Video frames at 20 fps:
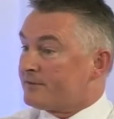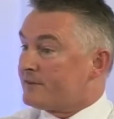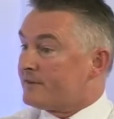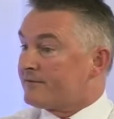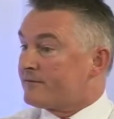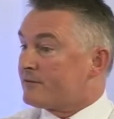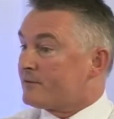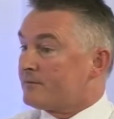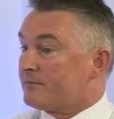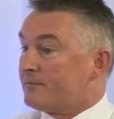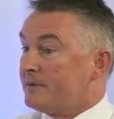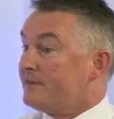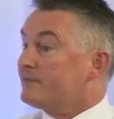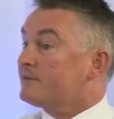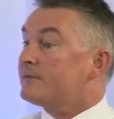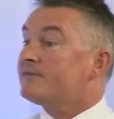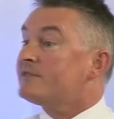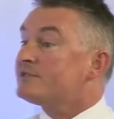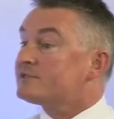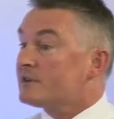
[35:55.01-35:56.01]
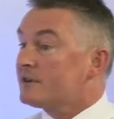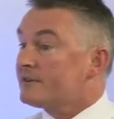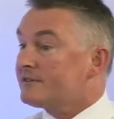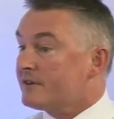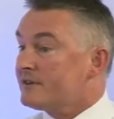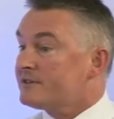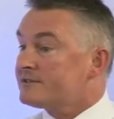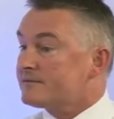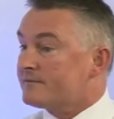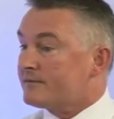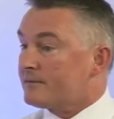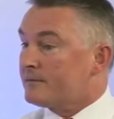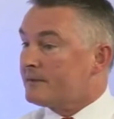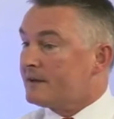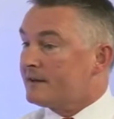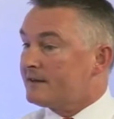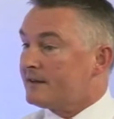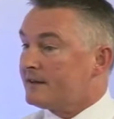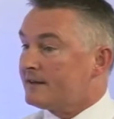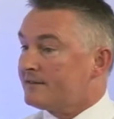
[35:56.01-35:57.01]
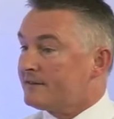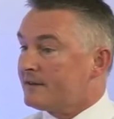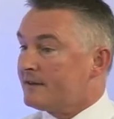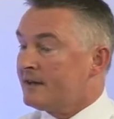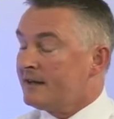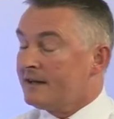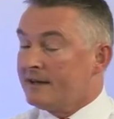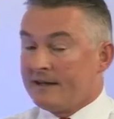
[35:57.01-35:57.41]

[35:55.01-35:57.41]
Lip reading: different pieces of visualisation from that data.